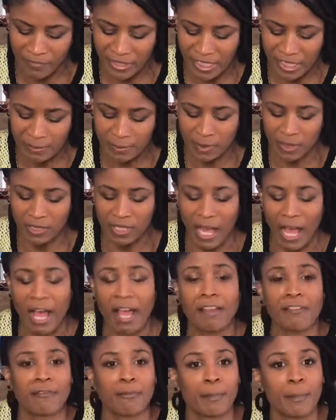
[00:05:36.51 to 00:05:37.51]
Facebook
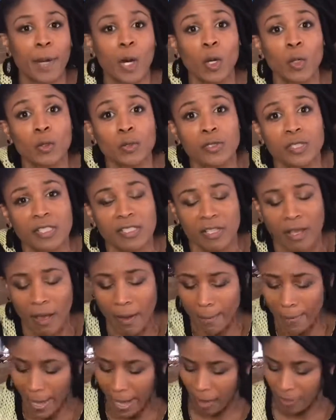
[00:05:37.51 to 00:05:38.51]
Live post
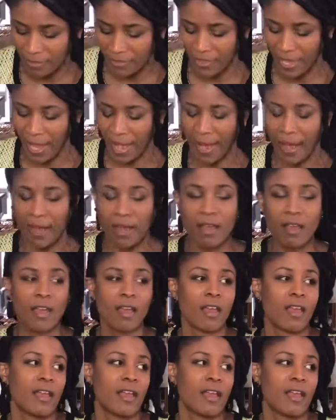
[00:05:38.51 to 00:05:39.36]
about that.